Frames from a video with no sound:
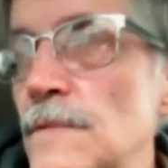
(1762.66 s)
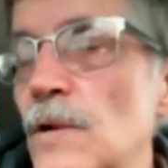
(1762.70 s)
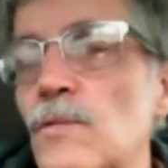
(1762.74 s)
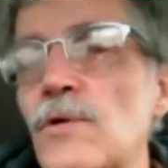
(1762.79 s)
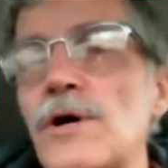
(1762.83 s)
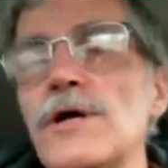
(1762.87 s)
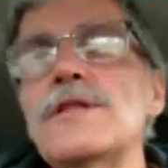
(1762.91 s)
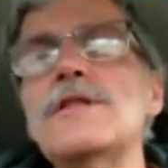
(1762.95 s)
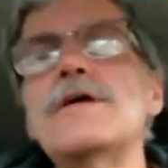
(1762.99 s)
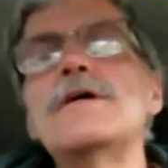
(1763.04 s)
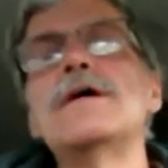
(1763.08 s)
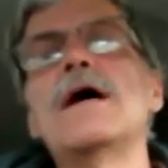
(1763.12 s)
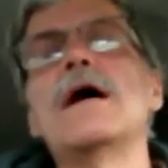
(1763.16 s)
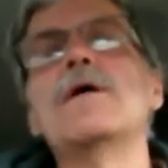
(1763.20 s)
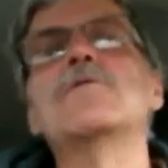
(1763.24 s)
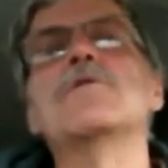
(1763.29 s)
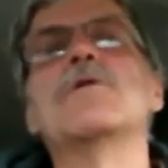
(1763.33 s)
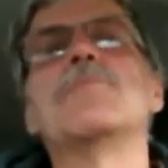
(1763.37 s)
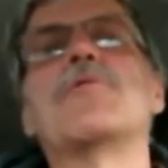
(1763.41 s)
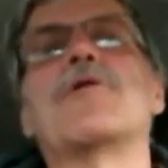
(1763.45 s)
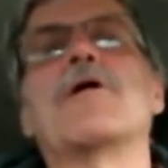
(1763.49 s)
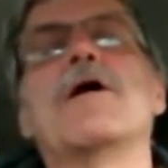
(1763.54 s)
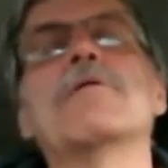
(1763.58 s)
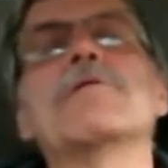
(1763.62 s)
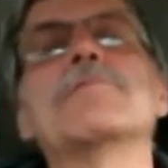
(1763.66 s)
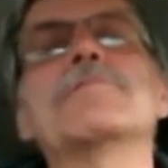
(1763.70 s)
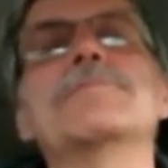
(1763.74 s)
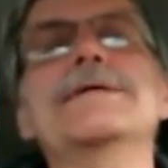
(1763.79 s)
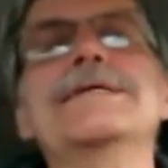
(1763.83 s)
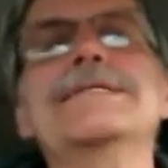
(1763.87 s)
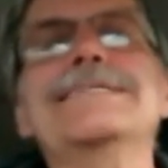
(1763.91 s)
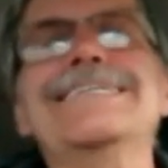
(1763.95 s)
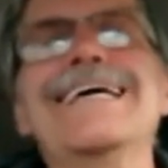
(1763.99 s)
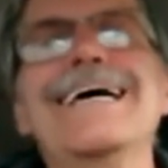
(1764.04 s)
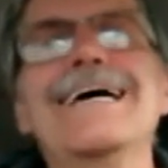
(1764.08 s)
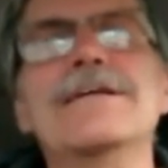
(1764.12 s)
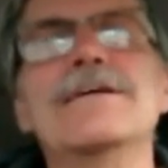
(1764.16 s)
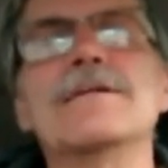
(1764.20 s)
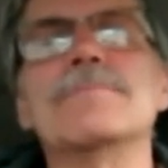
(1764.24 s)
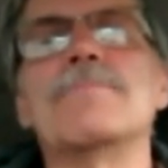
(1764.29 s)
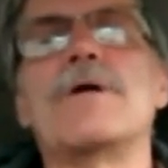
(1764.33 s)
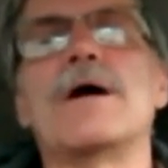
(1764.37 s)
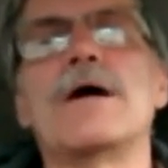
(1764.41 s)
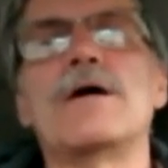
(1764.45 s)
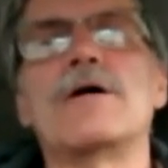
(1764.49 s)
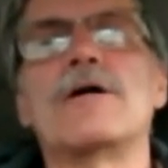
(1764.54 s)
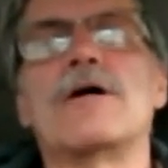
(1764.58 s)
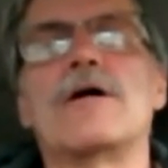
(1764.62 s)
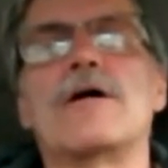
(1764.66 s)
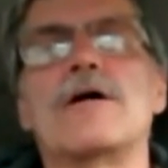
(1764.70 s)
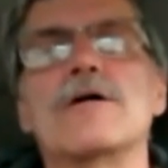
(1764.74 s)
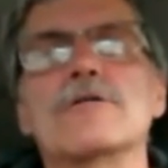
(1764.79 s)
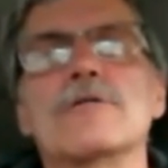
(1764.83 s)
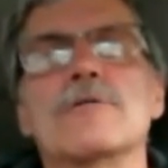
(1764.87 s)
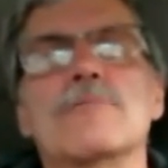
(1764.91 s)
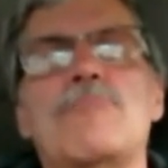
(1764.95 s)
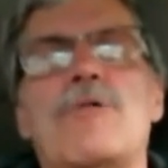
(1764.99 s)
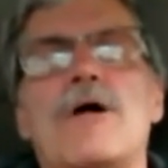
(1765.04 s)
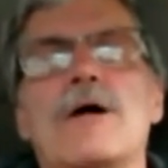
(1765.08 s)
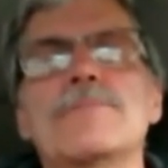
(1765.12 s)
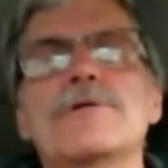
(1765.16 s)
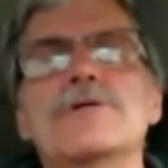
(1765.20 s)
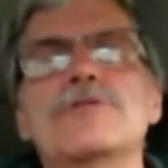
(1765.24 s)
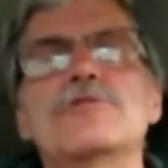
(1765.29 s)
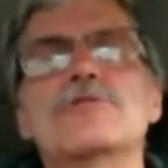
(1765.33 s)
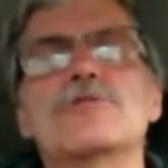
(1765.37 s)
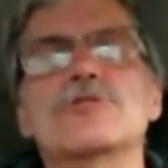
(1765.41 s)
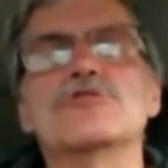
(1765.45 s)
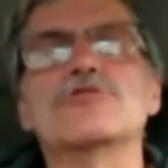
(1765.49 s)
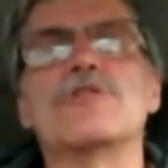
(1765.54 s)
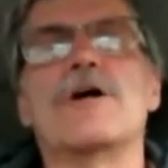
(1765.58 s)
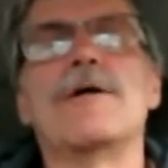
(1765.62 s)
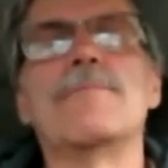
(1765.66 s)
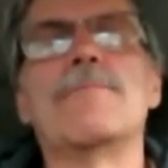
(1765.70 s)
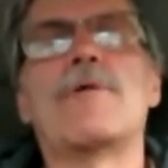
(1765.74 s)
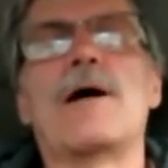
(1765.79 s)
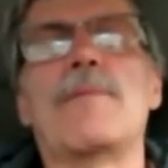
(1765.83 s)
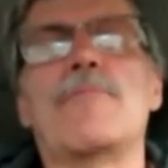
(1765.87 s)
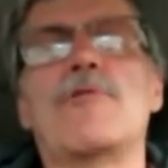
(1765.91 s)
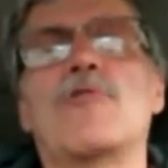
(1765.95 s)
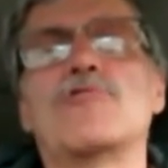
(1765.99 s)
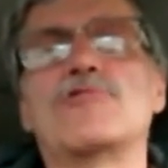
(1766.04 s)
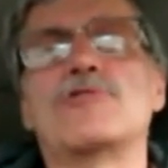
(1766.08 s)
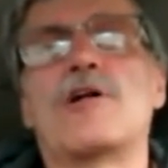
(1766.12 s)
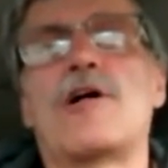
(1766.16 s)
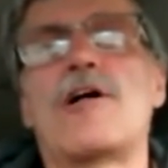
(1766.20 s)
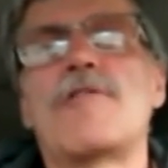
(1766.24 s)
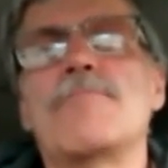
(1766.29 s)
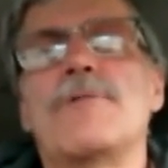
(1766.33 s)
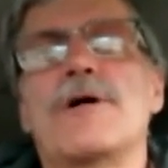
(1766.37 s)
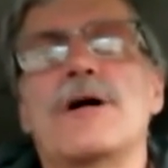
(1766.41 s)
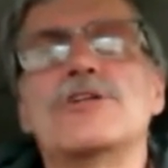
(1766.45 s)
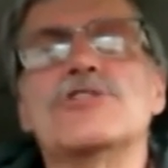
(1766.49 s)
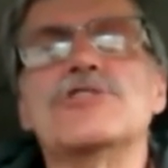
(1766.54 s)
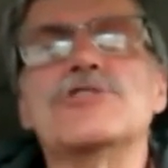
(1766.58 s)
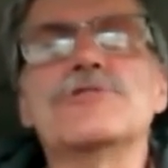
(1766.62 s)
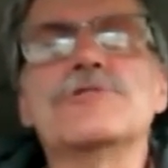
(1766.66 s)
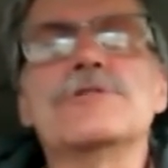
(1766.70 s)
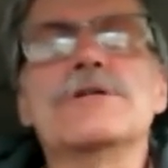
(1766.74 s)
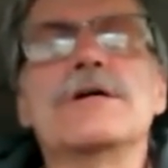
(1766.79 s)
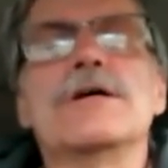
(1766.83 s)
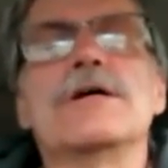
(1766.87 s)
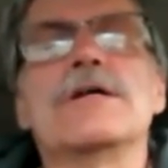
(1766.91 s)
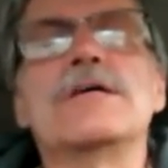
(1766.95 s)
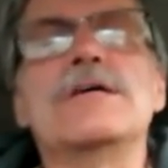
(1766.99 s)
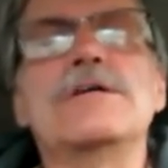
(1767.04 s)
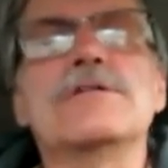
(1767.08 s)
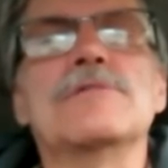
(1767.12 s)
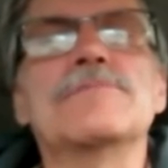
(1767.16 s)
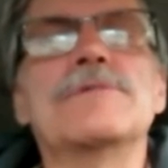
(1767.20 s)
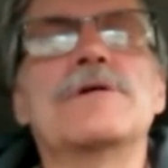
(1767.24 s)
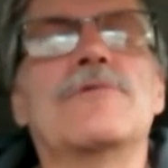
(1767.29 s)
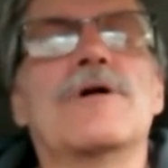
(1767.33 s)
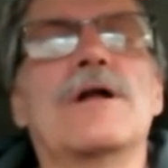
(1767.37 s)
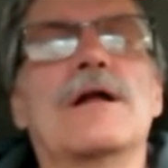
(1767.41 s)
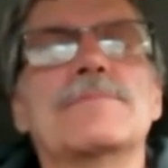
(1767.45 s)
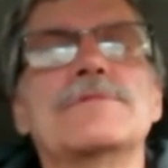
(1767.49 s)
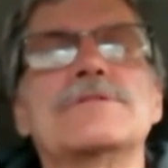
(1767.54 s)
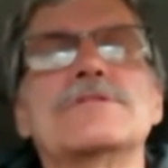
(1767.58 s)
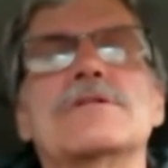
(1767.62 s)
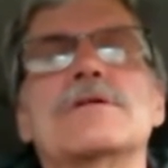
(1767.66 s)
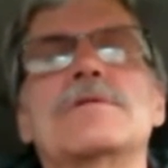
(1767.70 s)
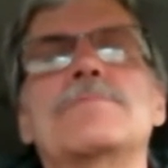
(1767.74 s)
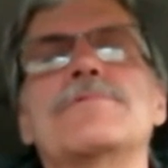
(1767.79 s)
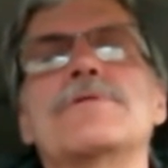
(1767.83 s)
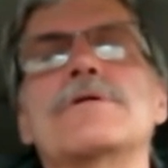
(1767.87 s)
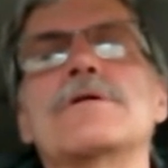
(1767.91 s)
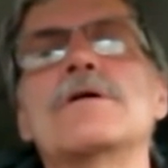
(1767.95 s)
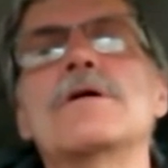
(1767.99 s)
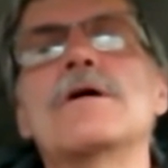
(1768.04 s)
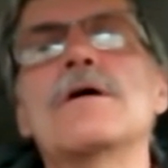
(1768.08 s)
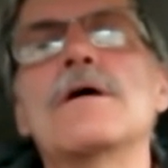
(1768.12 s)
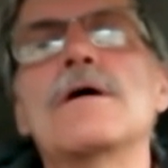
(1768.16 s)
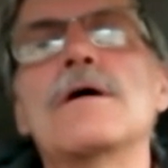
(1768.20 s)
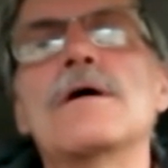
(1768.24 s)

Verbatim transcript: One day I will probably be dead in my car. They'll probably do a drive-by drive shooting and kill me while I'm sleeping.